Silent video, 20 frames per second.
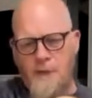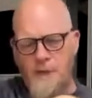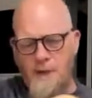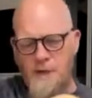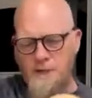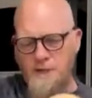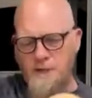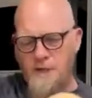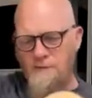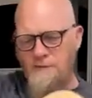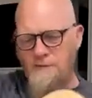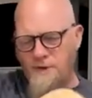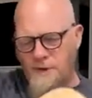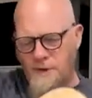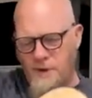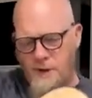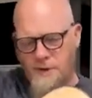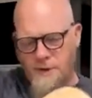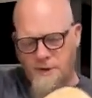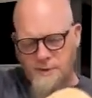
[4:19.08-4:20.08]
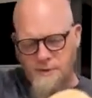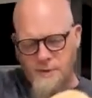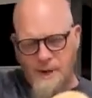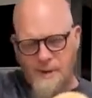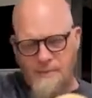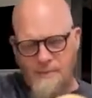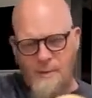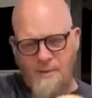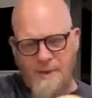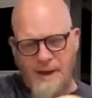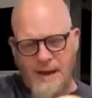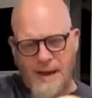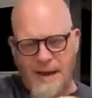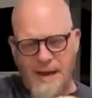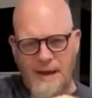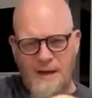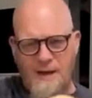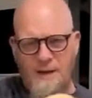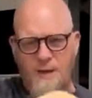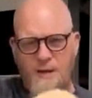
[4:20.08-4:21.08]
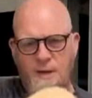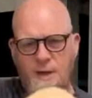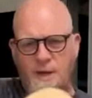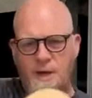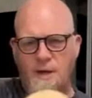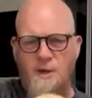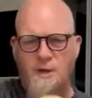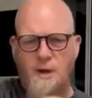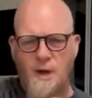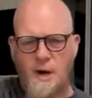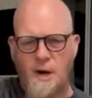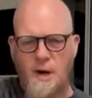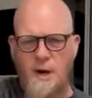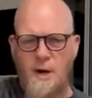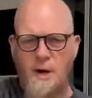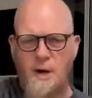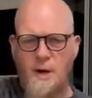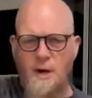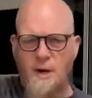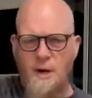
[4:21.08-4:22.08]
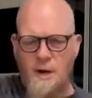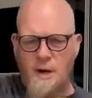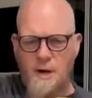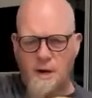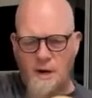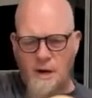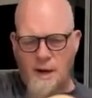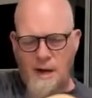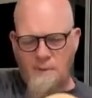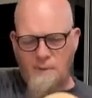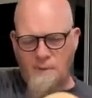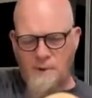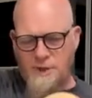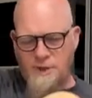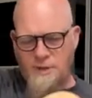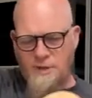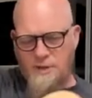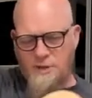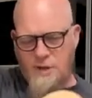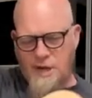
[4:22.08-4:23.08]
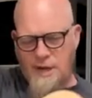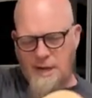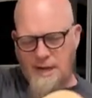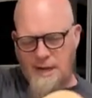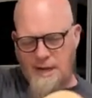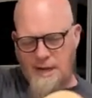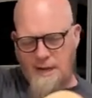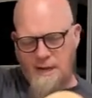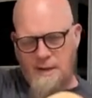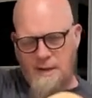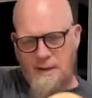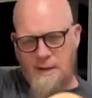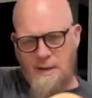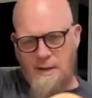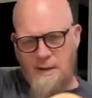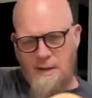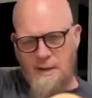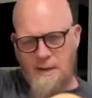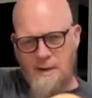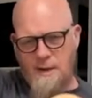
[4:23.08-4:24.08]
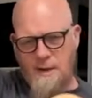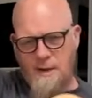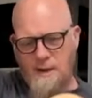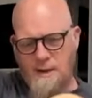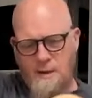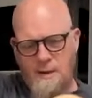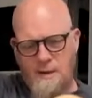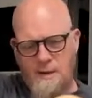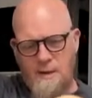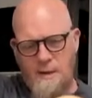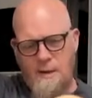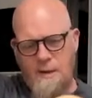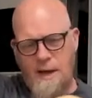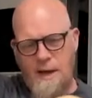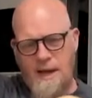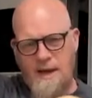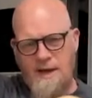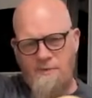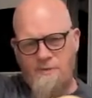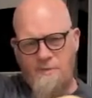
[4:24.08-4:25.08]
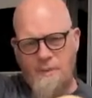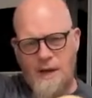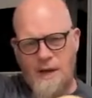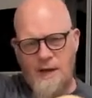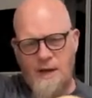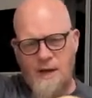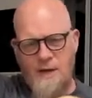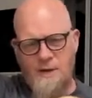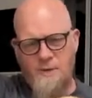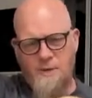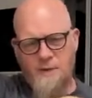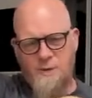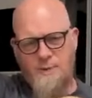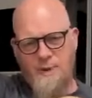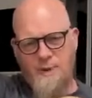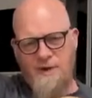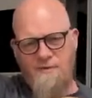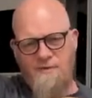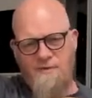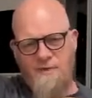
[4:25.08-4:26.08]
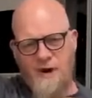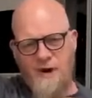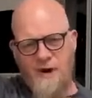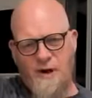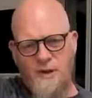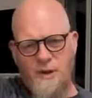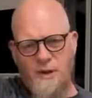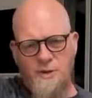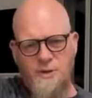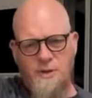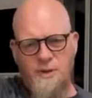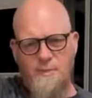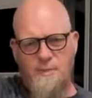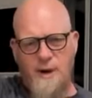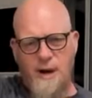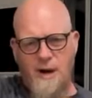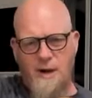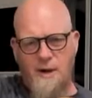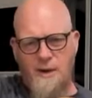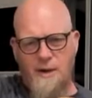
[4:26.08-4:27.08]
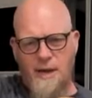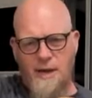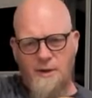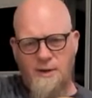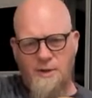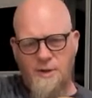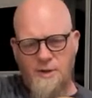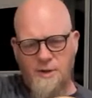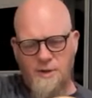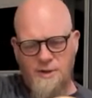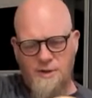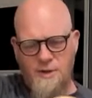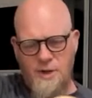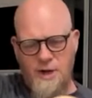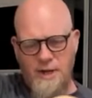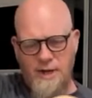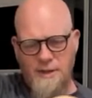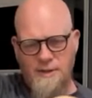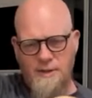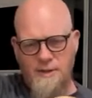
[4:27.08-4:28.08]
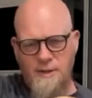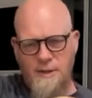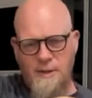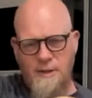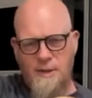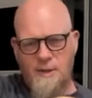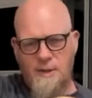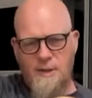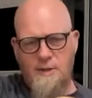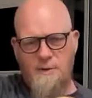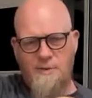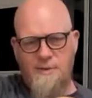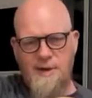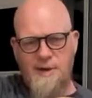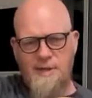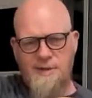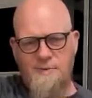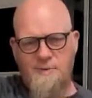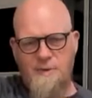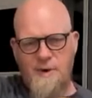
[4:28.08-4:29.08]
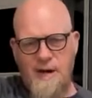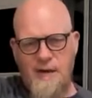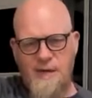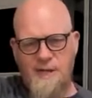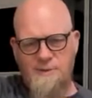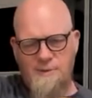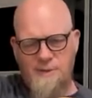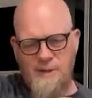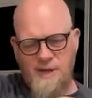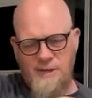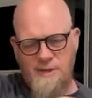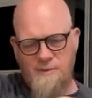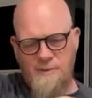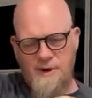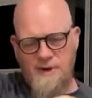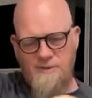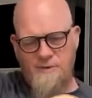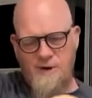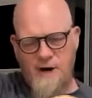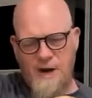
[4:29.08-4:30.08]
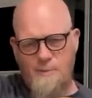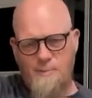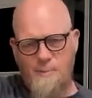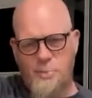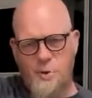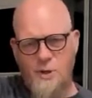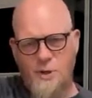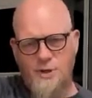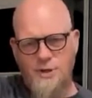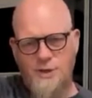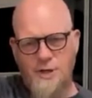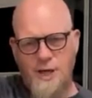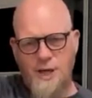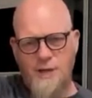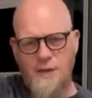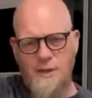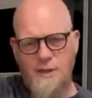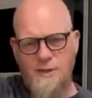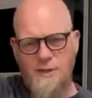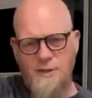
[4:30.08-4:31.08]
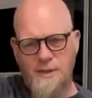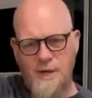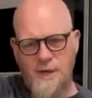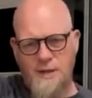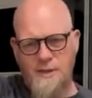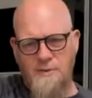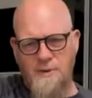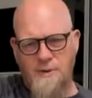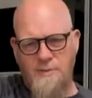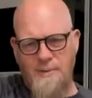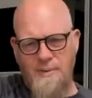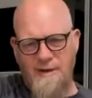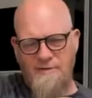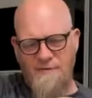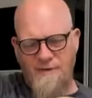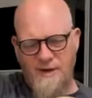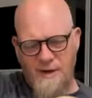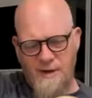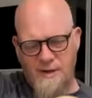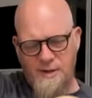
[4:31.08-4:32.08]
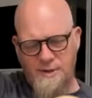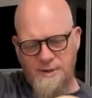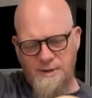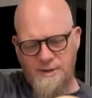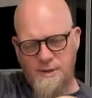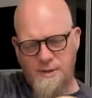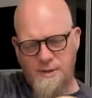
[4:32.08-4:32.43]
So if you'll notice, when I put my hand on the guitar, I really try to have my knuckles be very close to parallel to the strings. The reason why is because whenever I push into the strings with my fingers,